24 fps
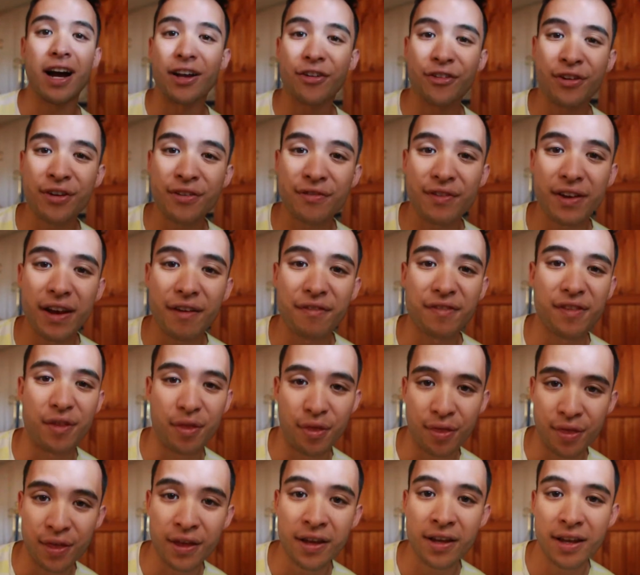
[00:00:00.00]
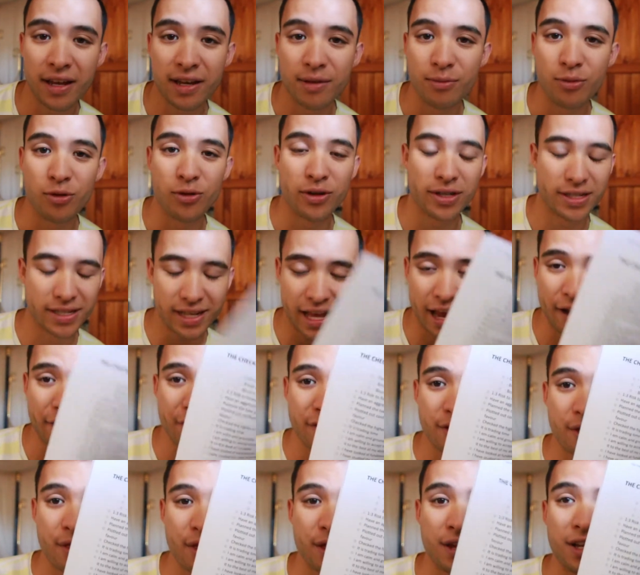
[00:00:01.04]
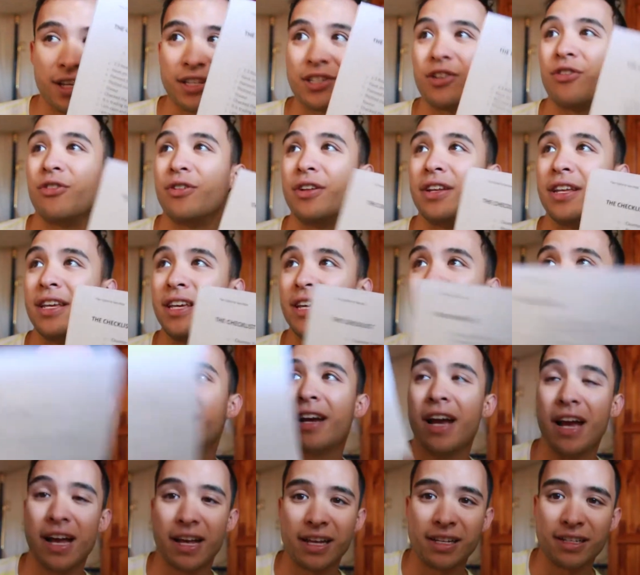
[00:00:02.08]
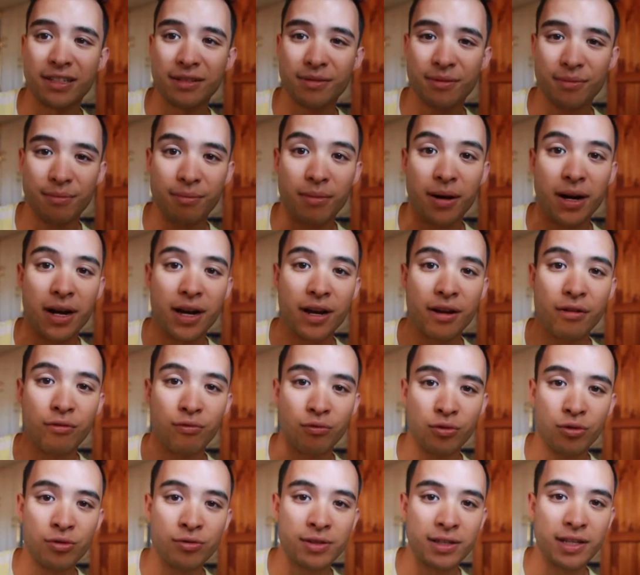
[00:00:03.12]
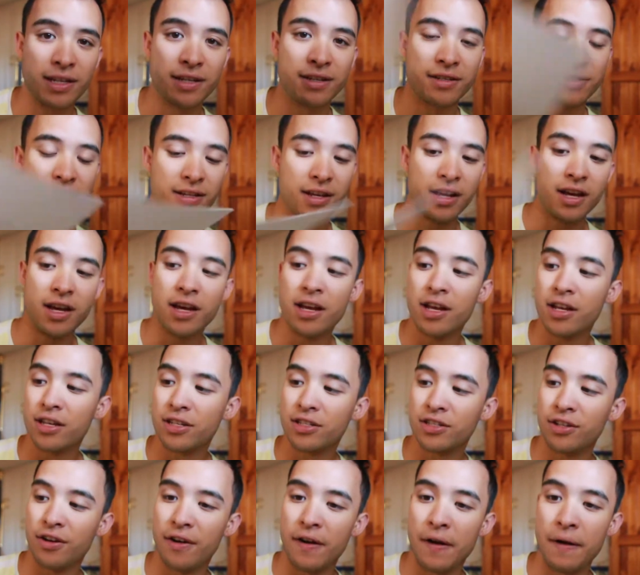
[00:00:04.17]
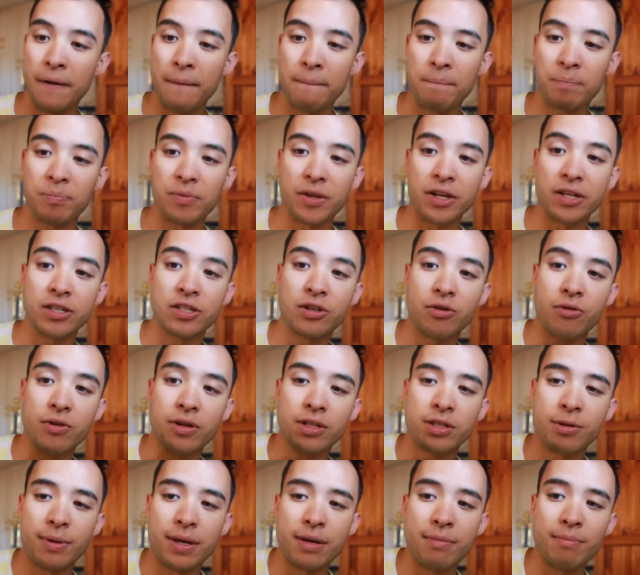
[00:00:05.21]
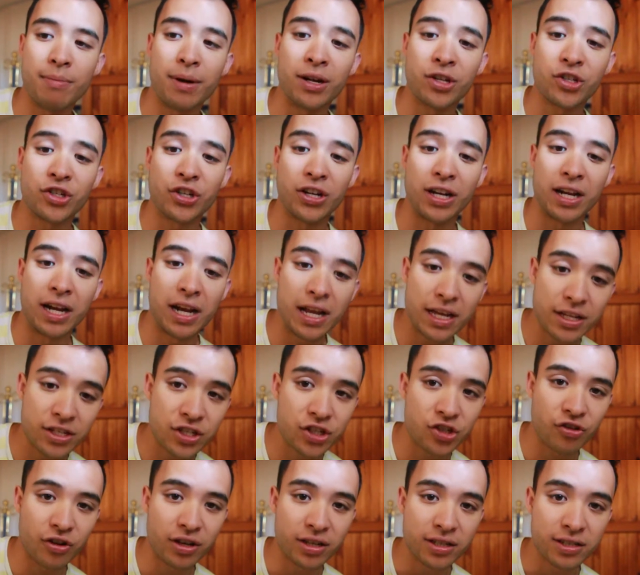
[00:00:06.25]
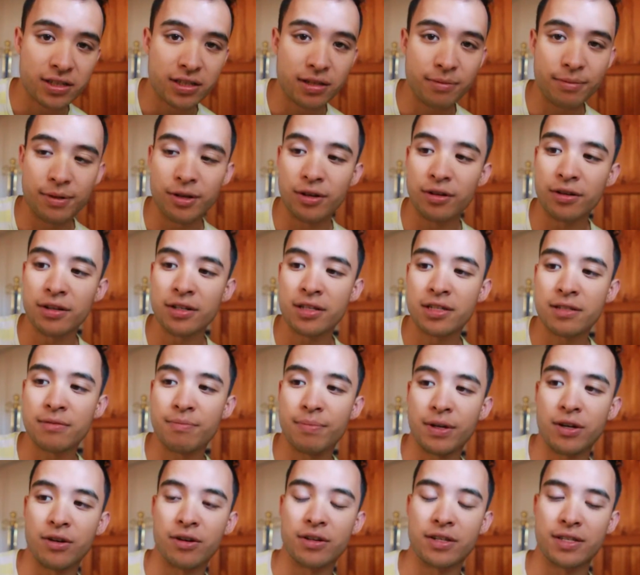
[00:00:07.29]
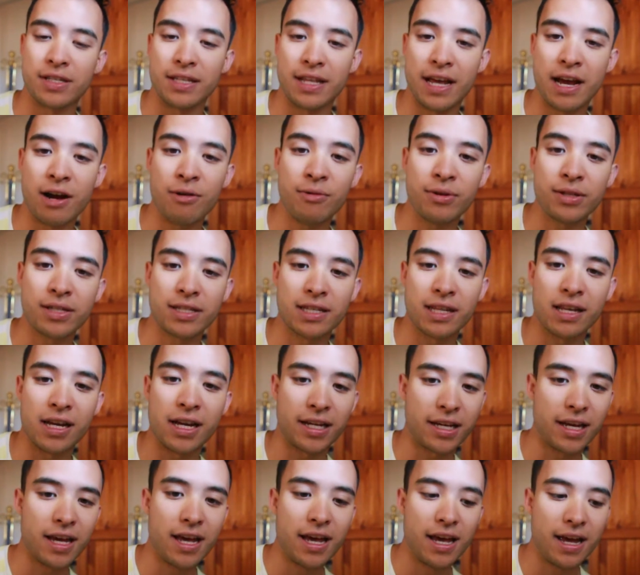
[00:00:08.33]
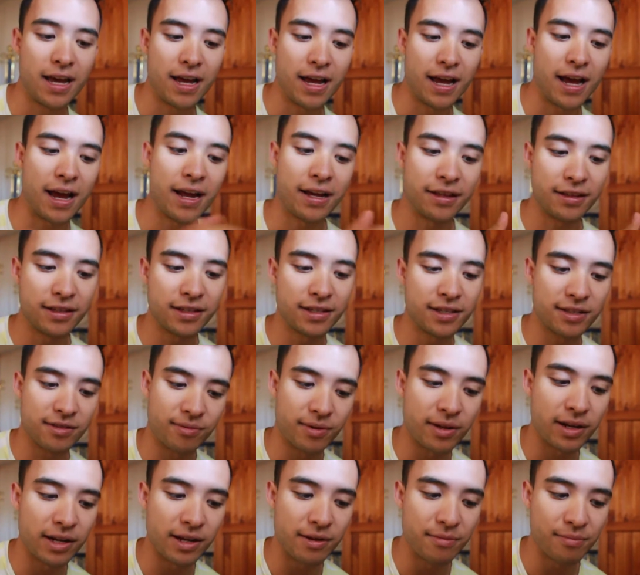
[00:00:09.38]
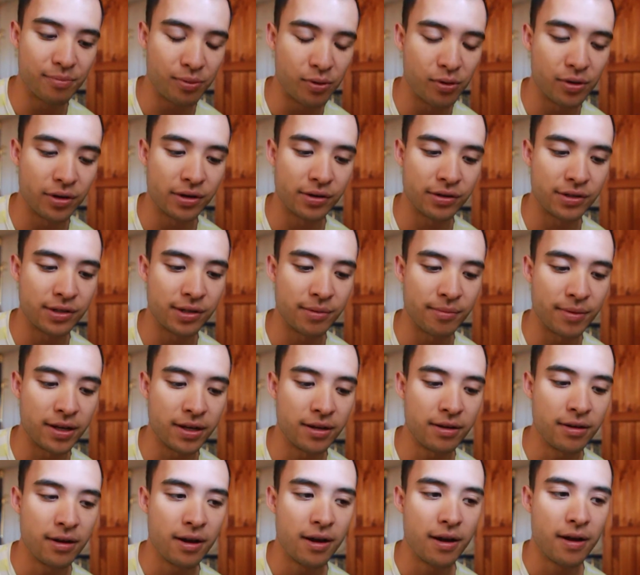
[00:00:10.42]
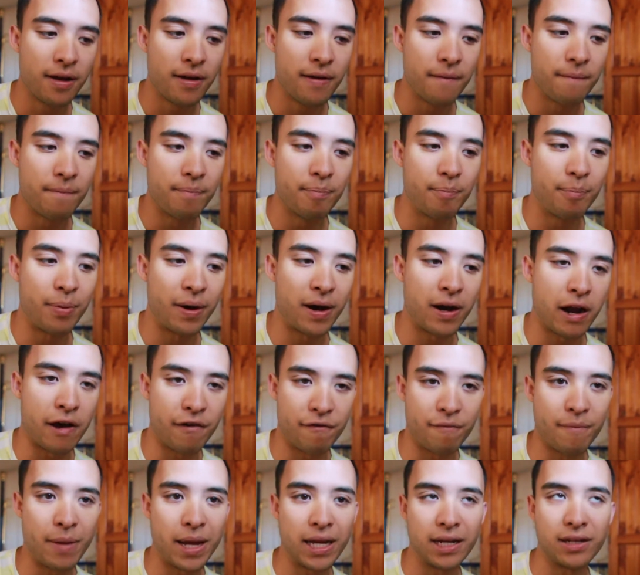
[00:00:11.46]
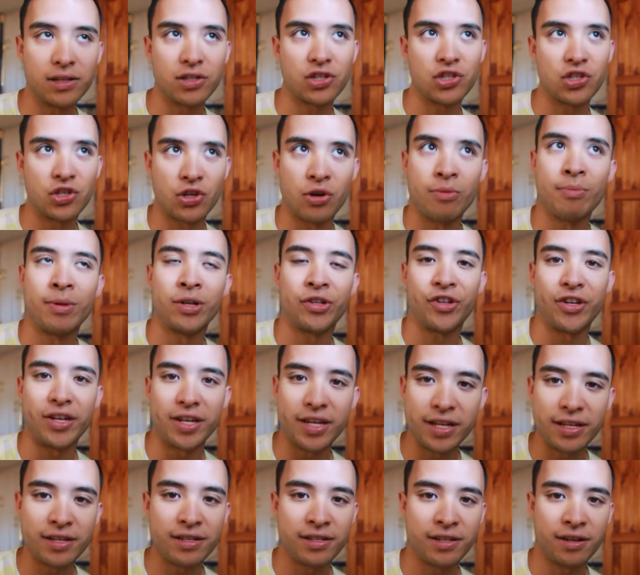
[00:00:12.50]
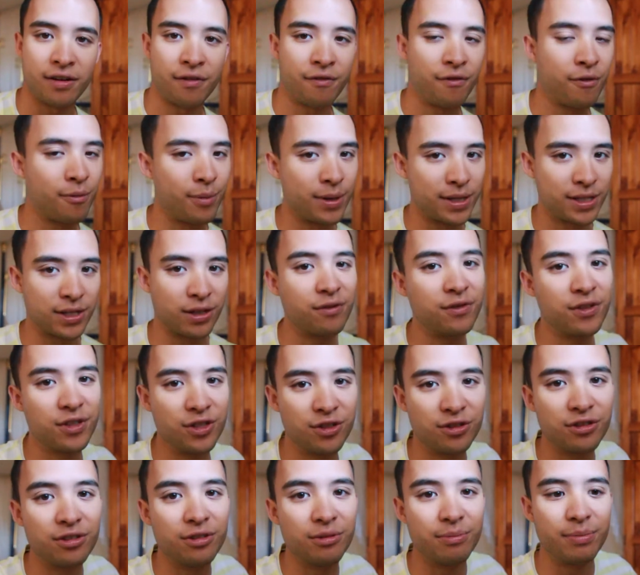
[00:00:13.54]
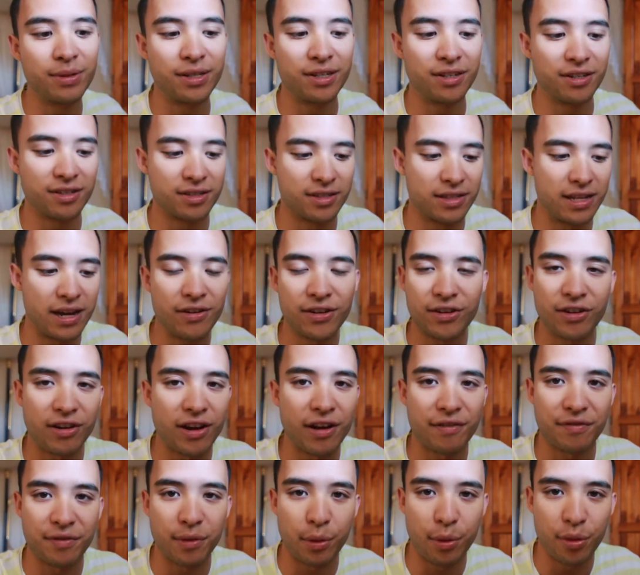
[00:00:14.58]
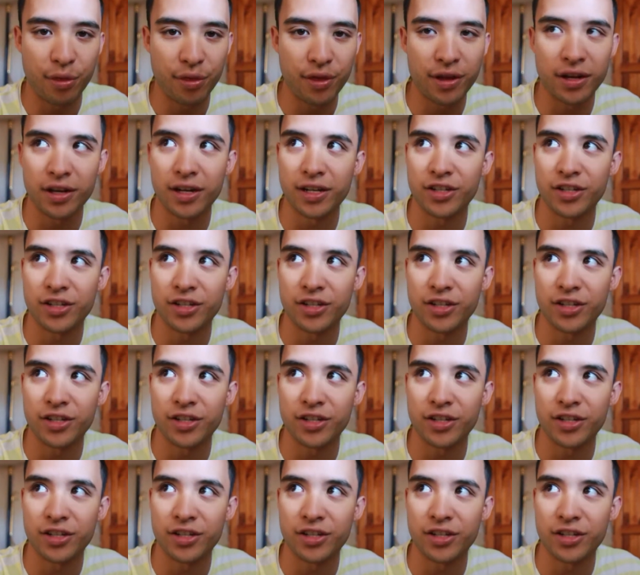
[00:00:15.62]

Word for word: I don't even have to think anymore, it's everything is on here and my rules list. So it's going to be much less stress to be honest because now it's like hey, this is really important to me, but I've made it so much easier for myself to do because now I don't have to think.